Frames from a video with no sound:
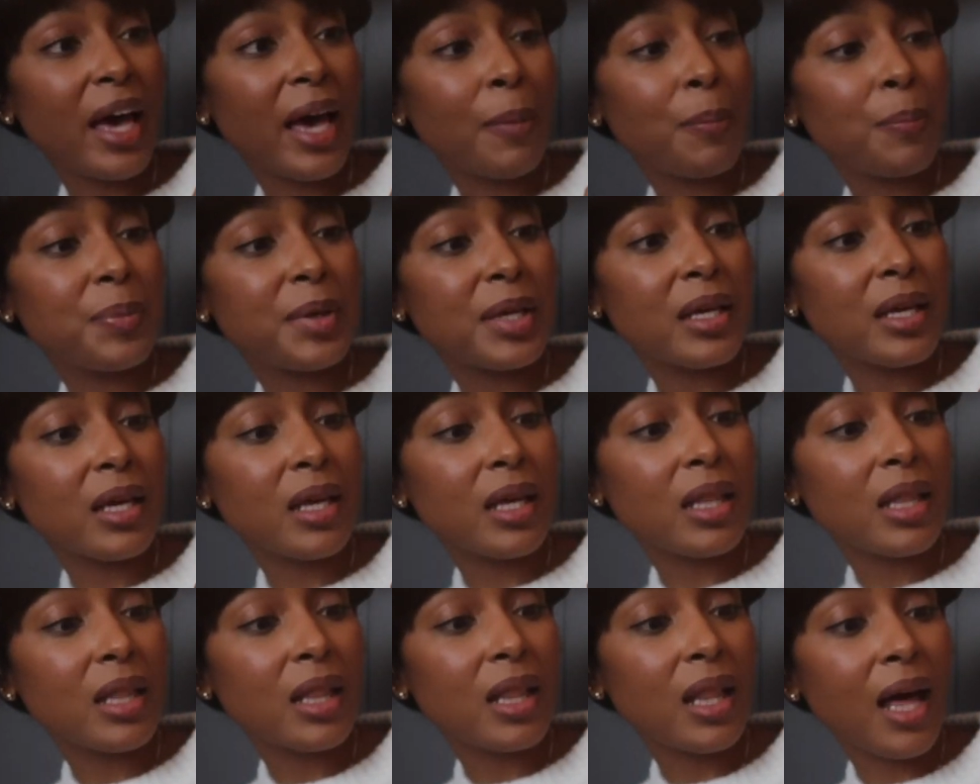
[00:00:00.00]

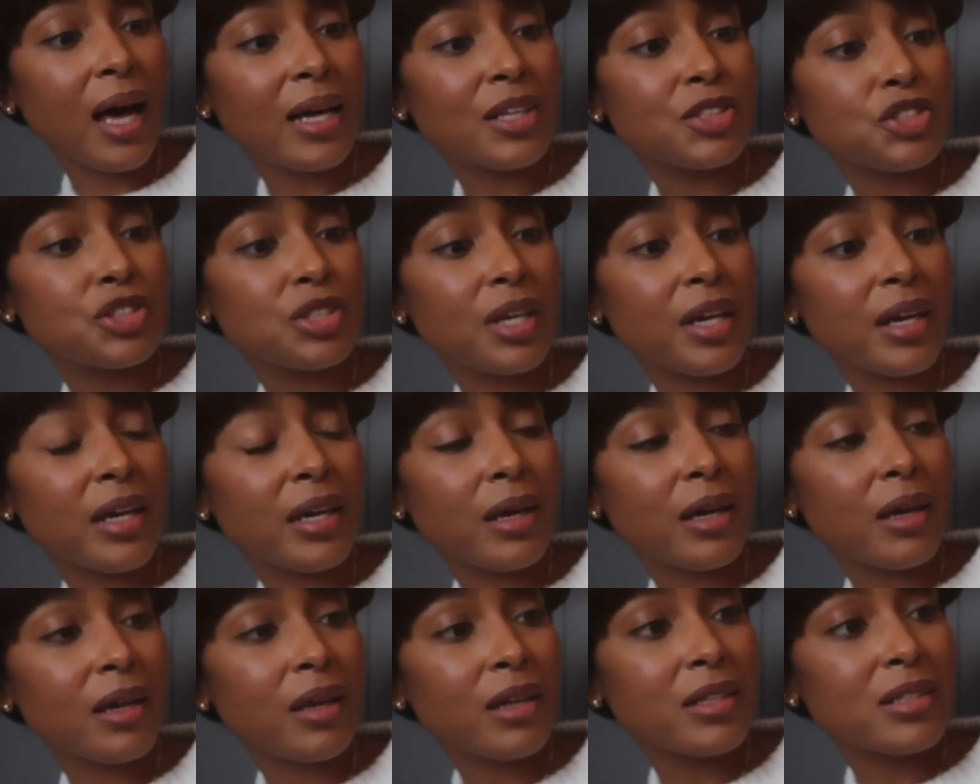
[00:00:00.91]

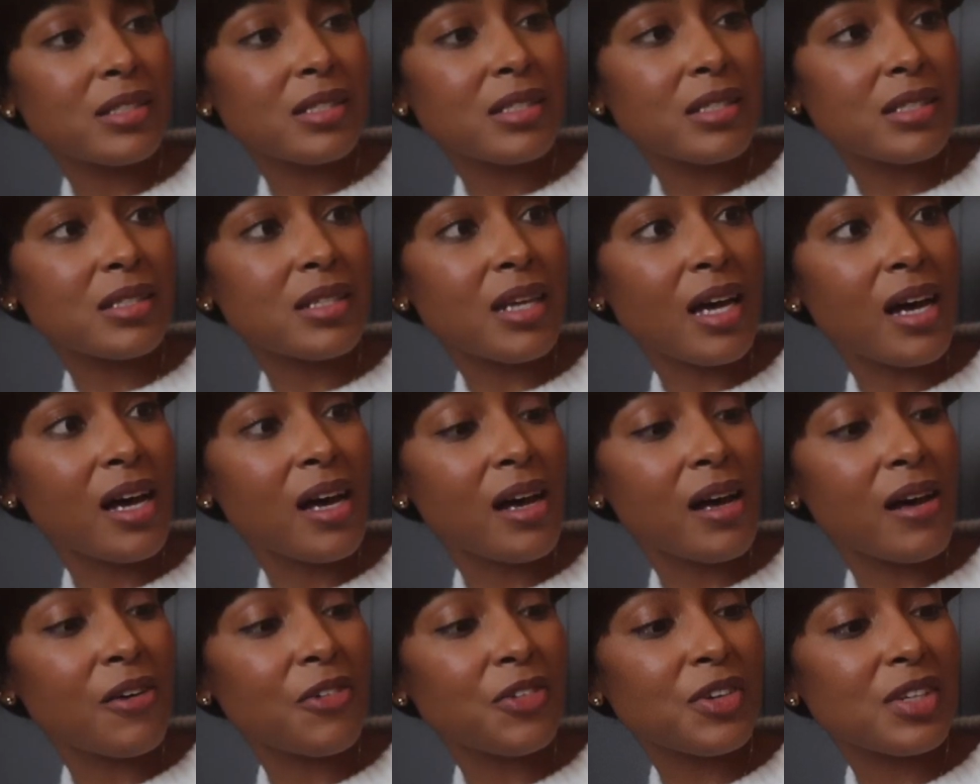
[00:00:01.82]
Epilogic
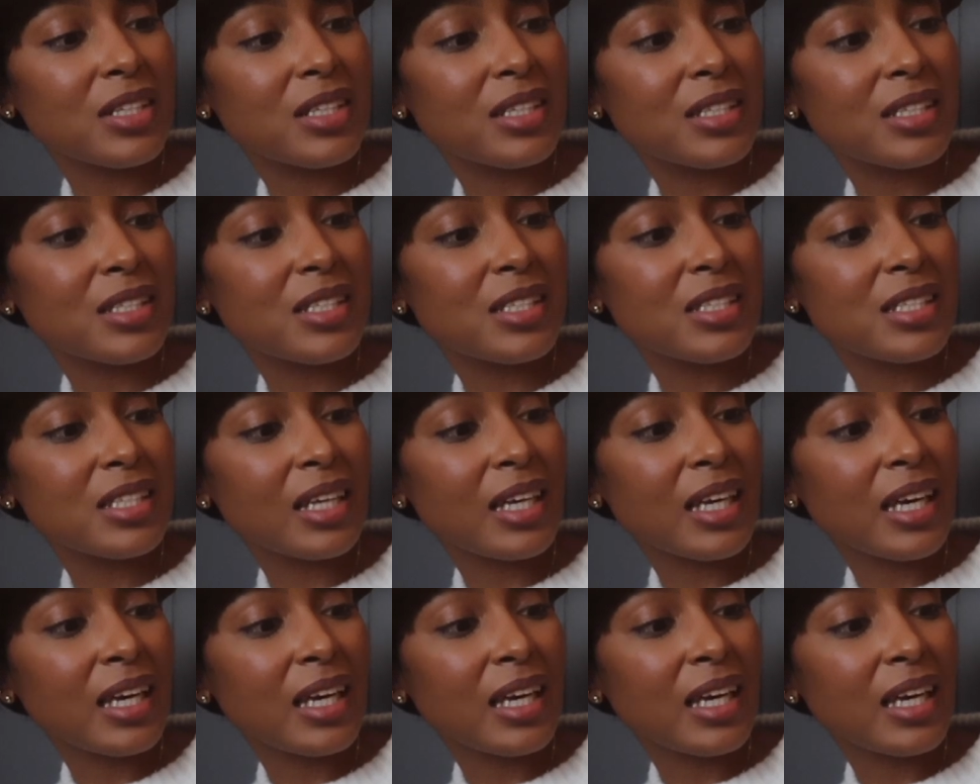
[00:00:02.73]
stuff, because